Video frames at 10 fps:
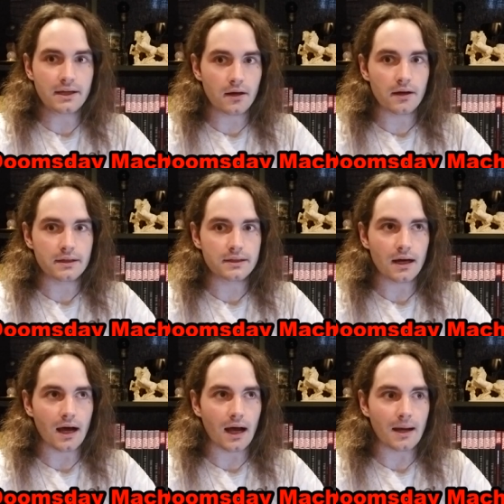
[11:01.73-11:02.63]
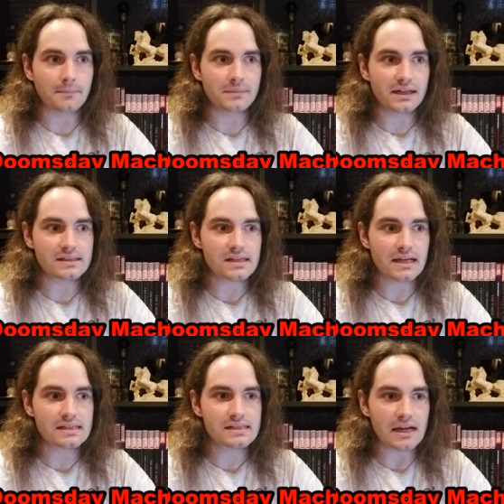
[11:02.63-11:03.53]
good. Um, it's
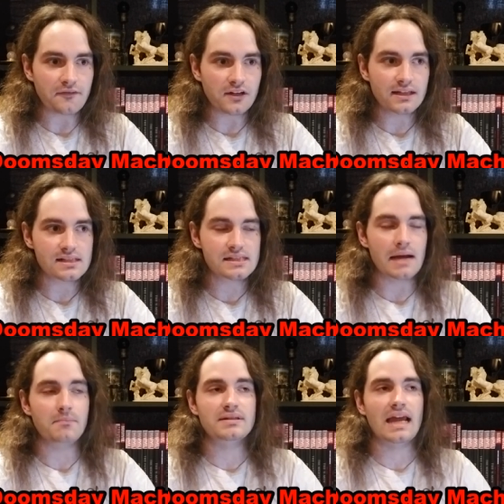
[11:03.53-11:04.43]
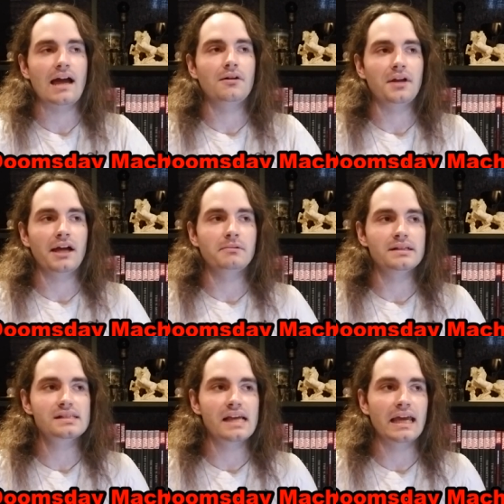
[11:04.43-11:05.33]
it's definitely a step down, I would
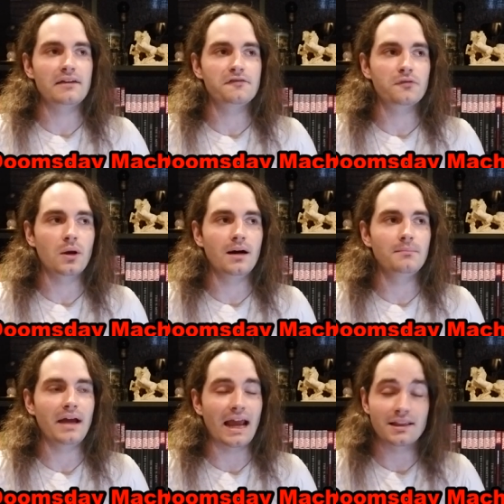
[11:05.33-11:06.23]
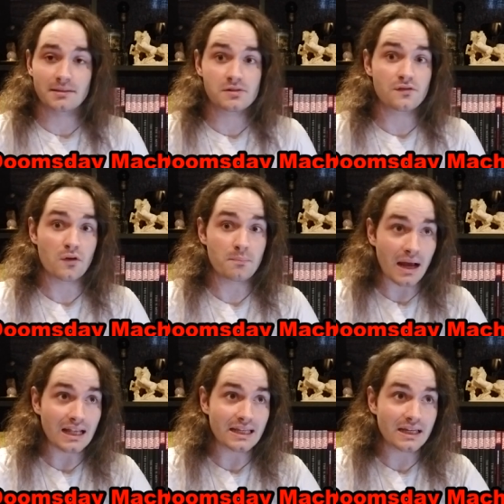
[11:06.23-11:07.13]
say, from Anthems of
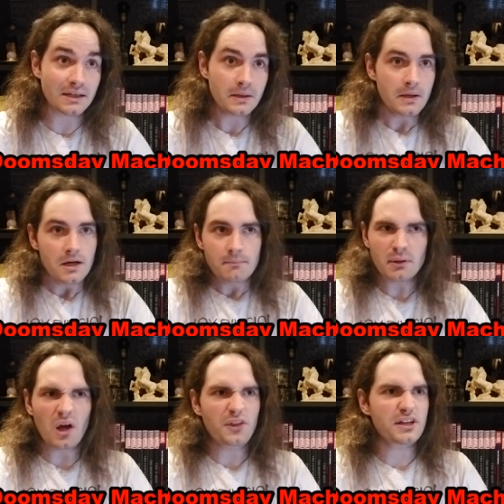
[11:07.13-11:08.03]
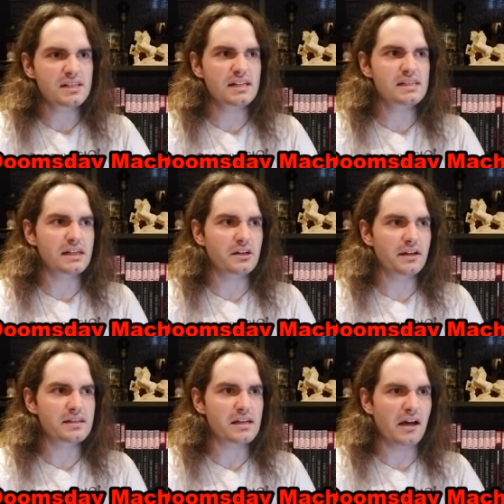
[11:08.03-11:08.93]
Rebellion, but all things considered,
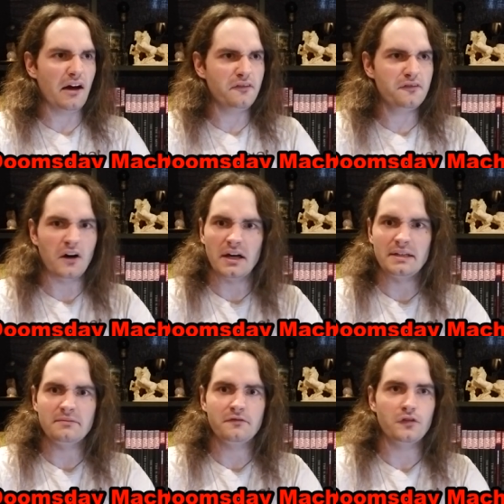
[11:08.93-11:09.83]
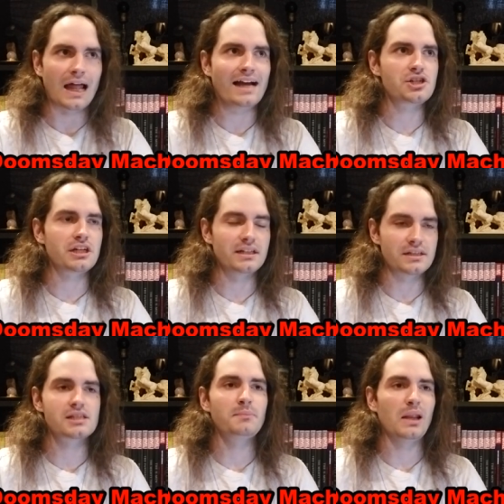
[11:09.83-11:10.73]
it's a, a fun, flashy
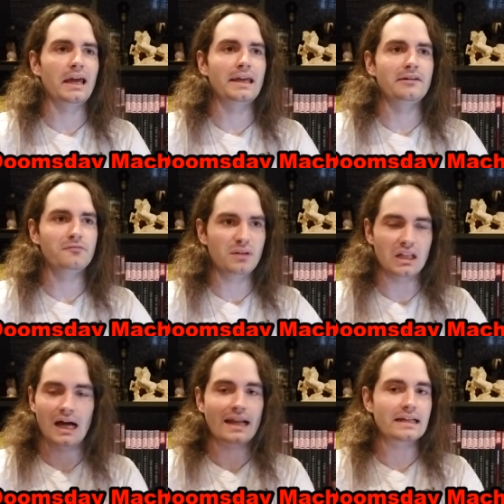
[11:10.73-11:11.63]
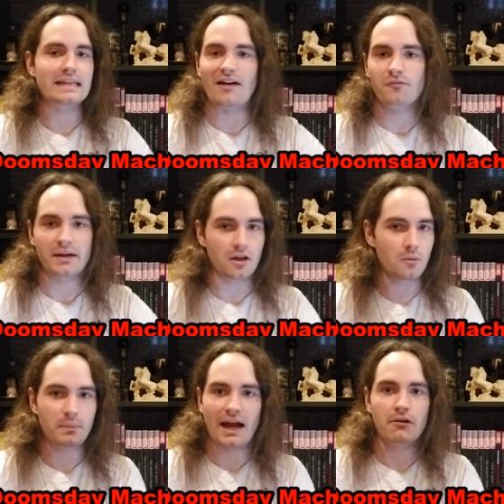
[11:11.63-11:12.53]
display of melodic death metal,
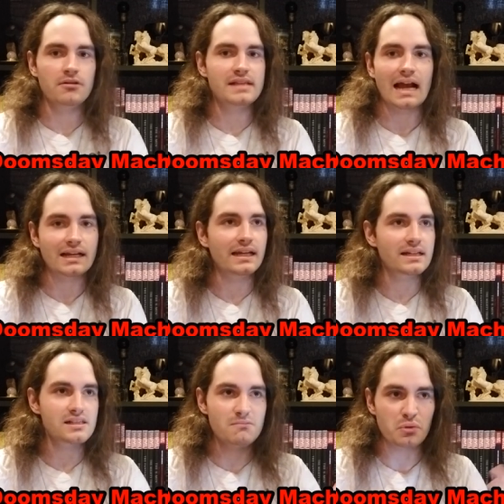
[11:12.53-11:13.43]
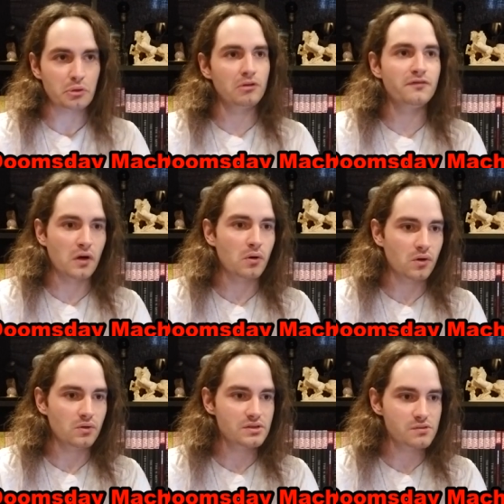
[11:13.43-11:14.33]
pyrotechnics, and brutal
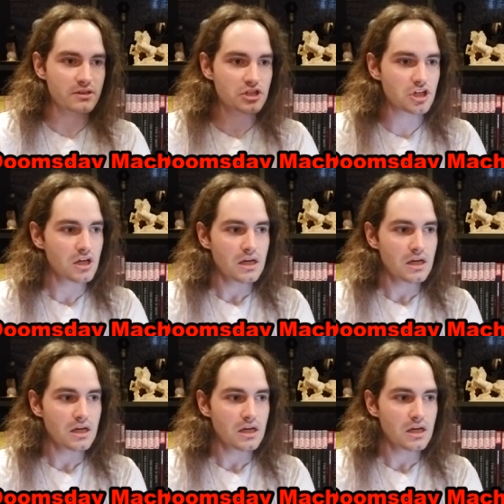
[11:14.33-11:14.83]
vocals, which